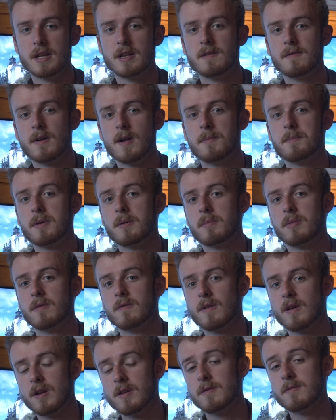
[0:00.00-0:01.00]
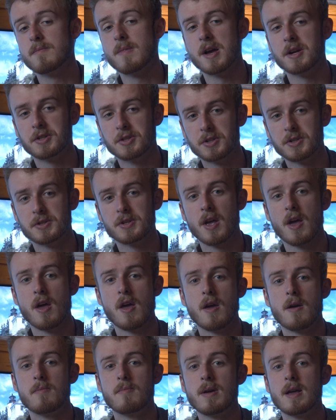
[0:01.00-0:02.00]
and developing preventative measures
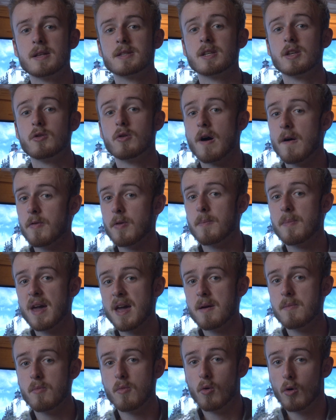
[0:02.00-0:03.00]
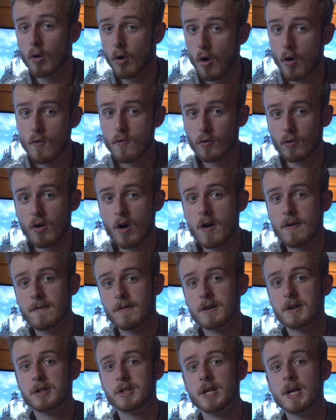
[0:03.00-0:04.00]
means that you'll have to pay more overall
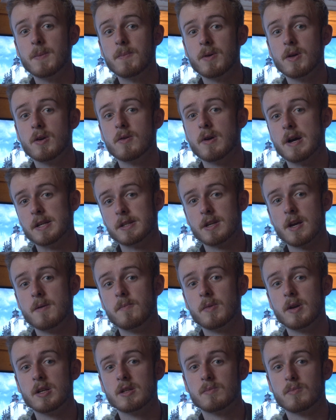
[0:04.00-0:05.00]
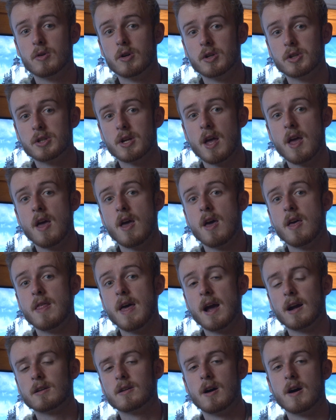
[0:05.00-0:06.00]
for your G P U as companies push
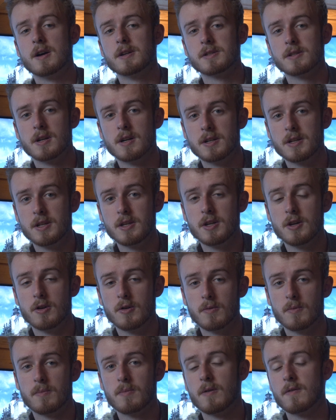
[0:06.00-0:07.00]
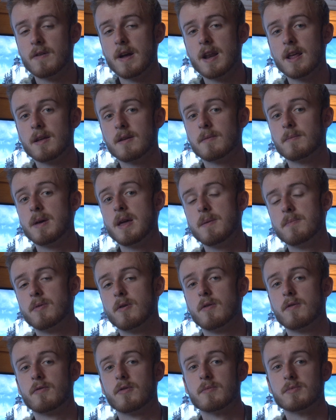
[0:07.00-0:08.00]
that cost onto you, preventing
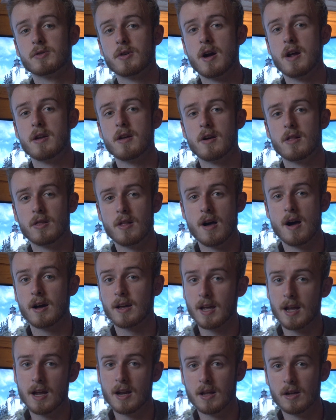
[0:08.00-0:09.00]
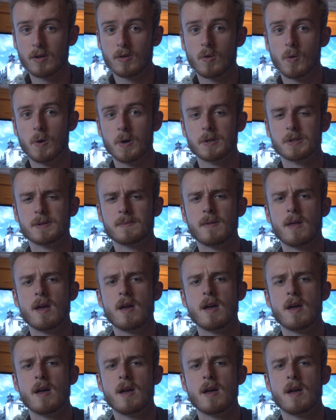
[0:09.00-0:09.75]
people from trying to unlock hidden cores.